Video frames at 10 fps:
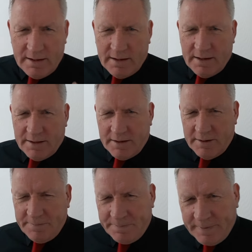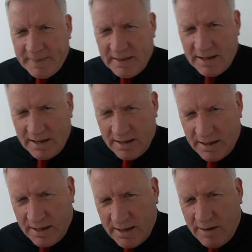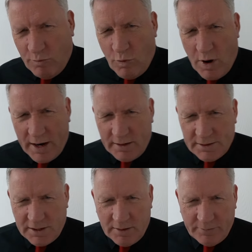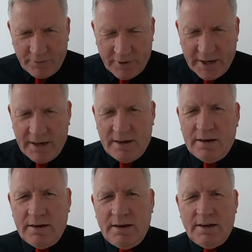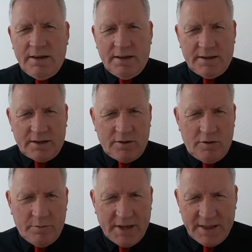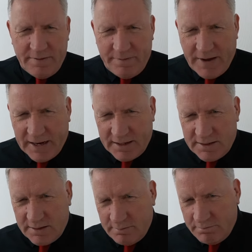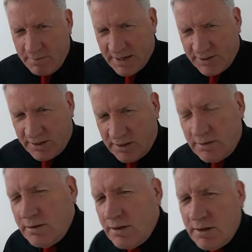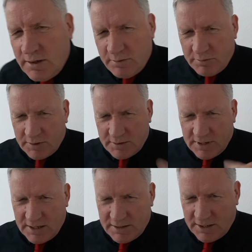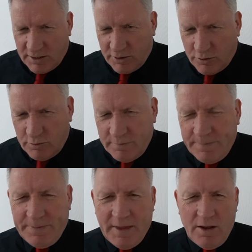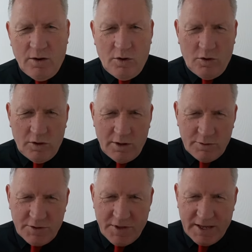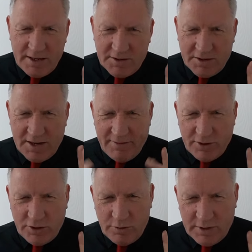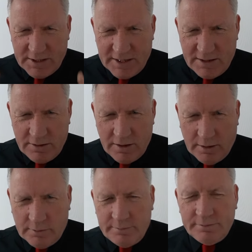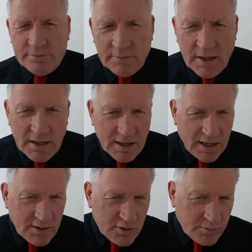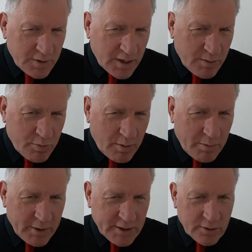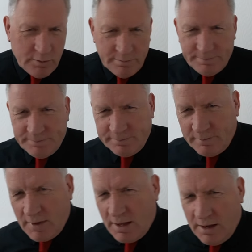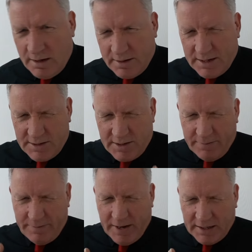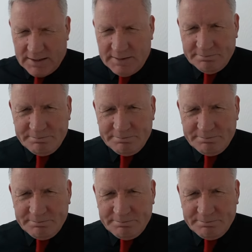Hi there, I am Wild Humphrey and they call me the Fact Master because I'll tell you all those things you never knew you didn't know and some that you probably do and that's a fact.